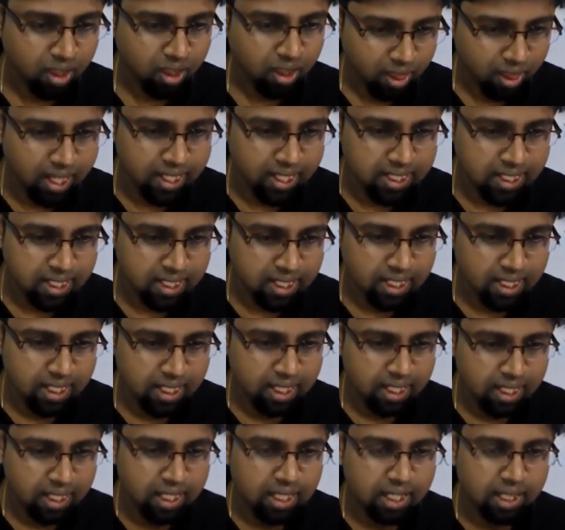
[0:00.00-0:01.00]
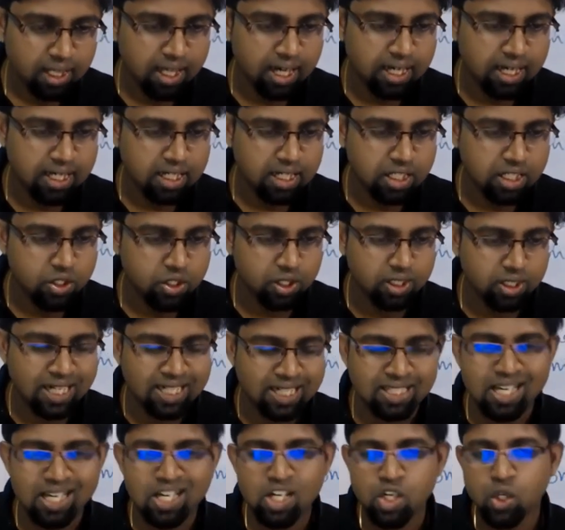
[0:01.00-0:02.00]
Right? So
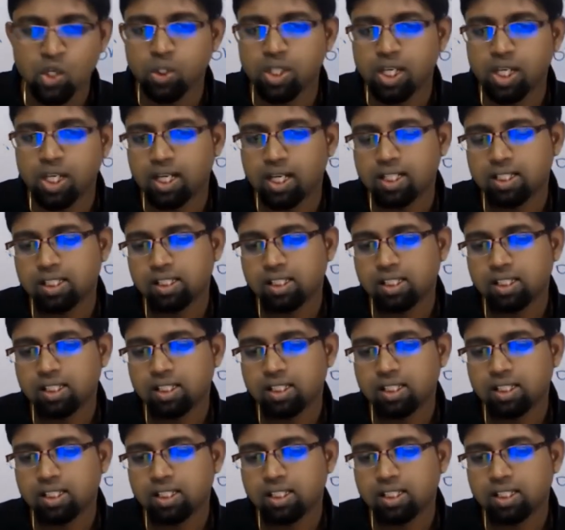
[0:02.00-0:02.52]
that's the issue there.